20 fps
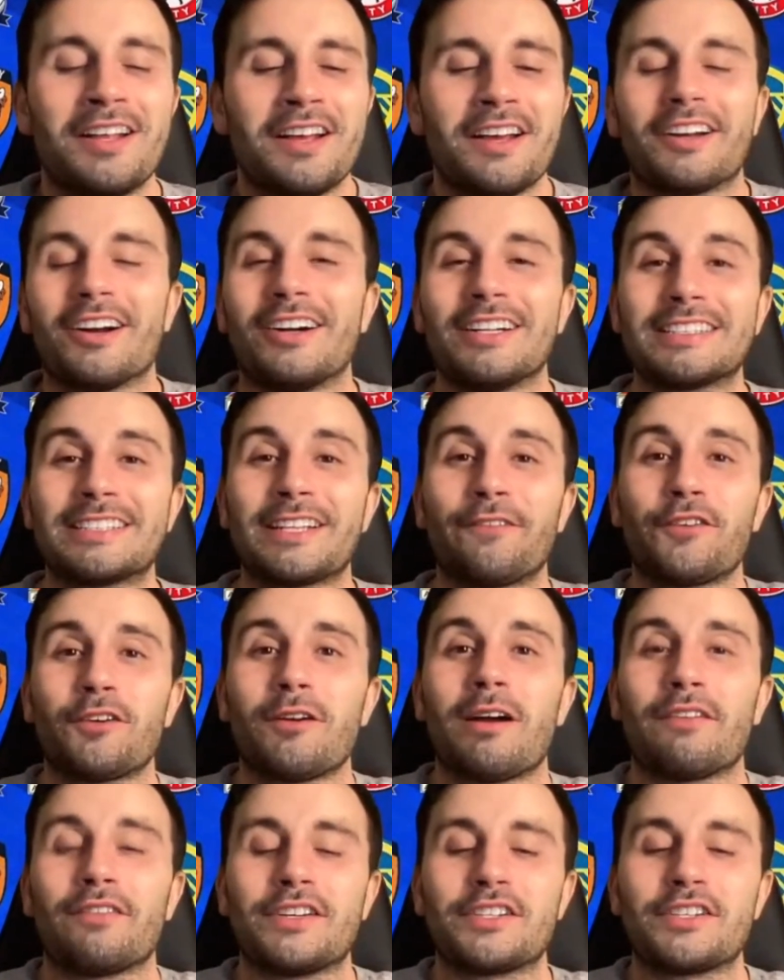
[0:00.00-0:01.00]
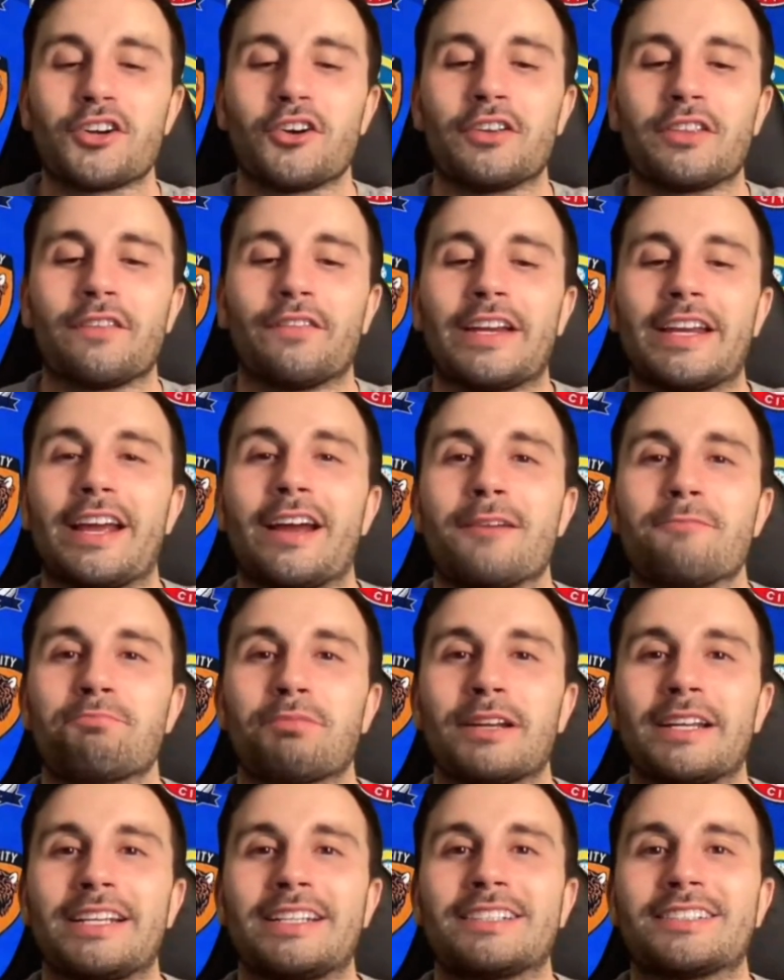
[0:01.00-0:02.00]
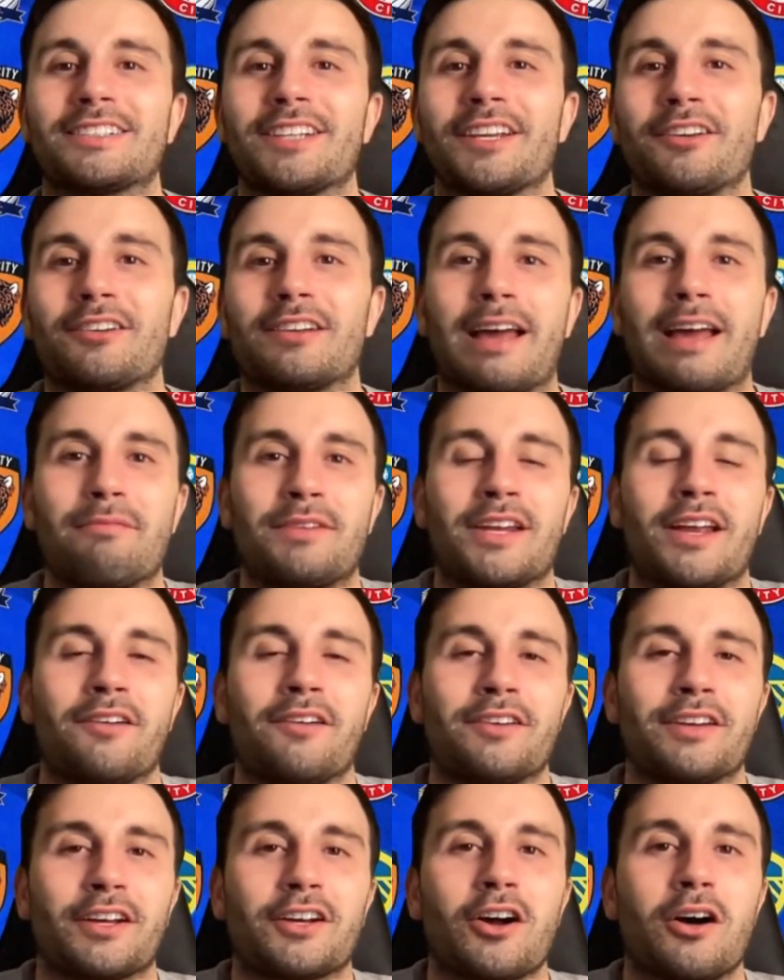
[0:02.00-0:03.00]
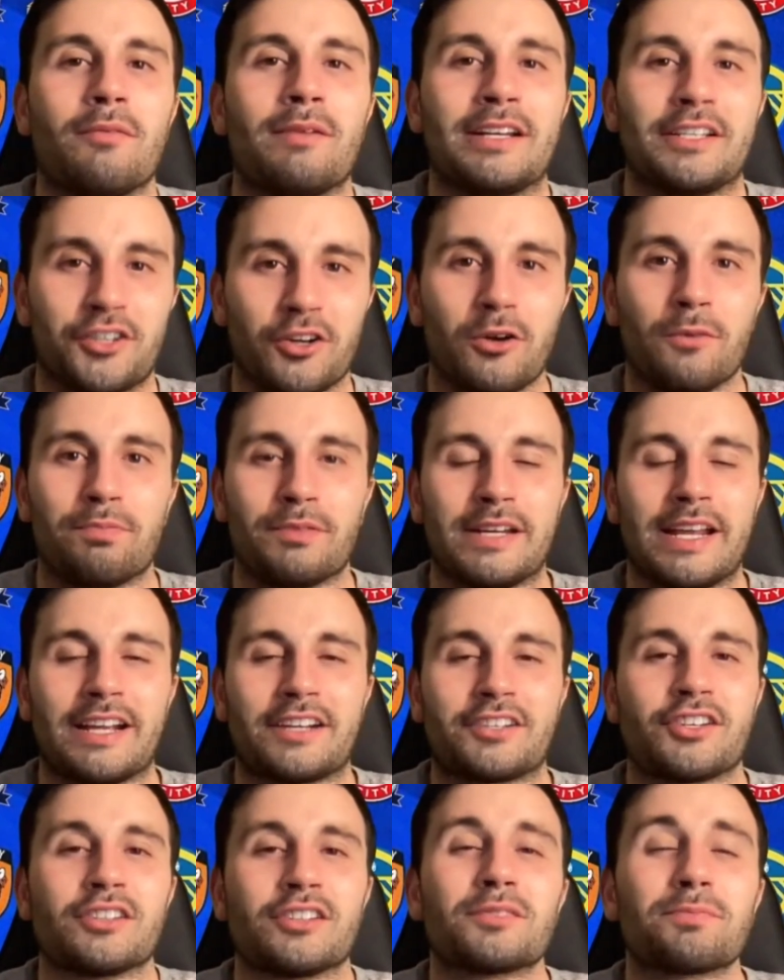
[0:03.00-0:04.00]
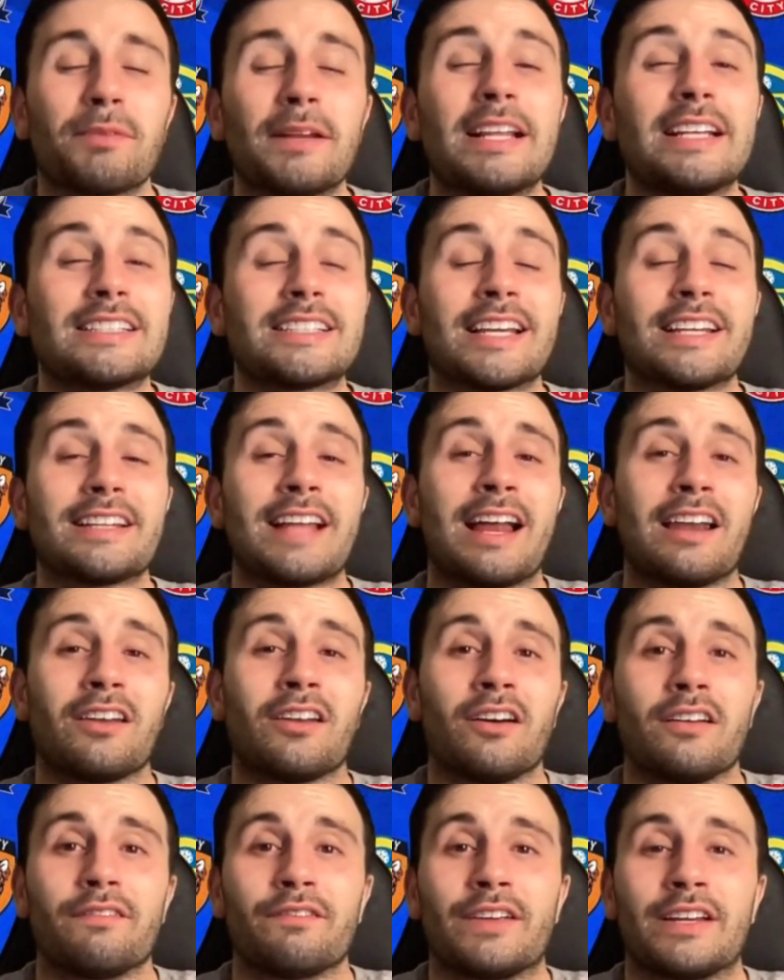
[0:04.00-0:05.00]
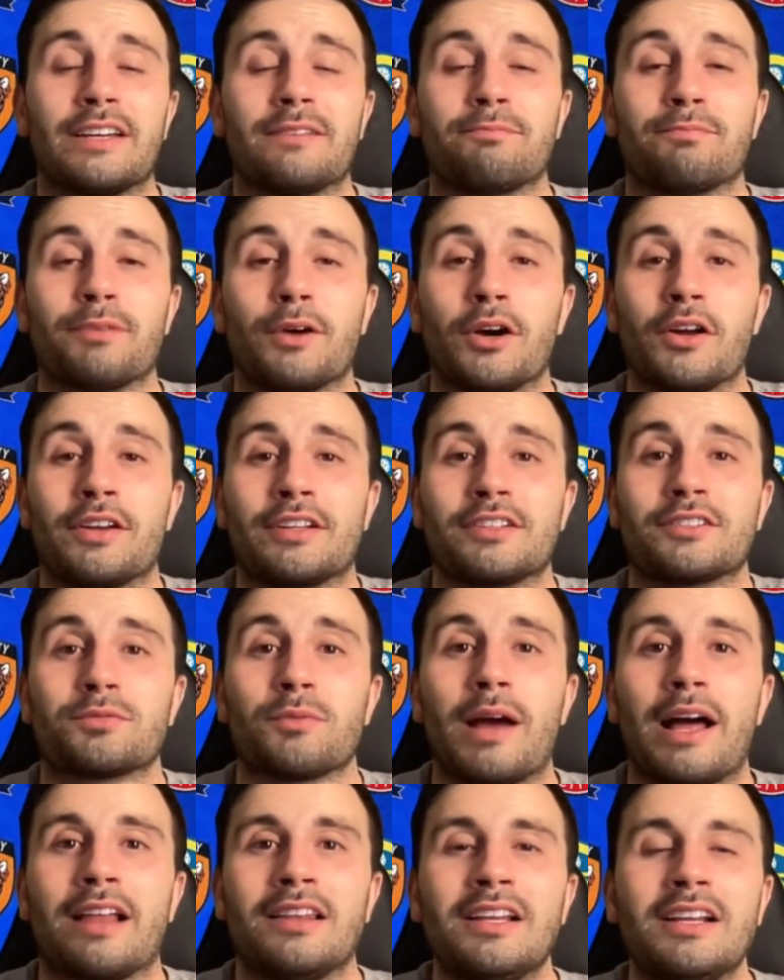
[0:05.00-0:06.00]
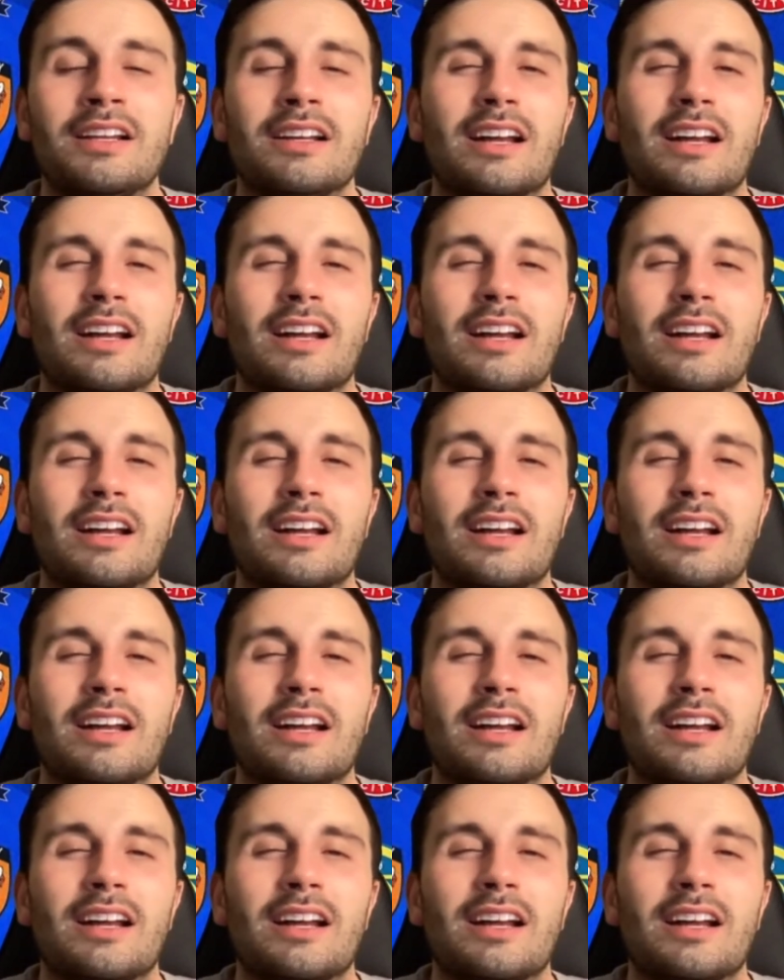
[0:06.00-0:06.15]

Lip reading: Guys, if you have enjoyed the video, please do let me know in the comments your predictions. Please hit that like button as well.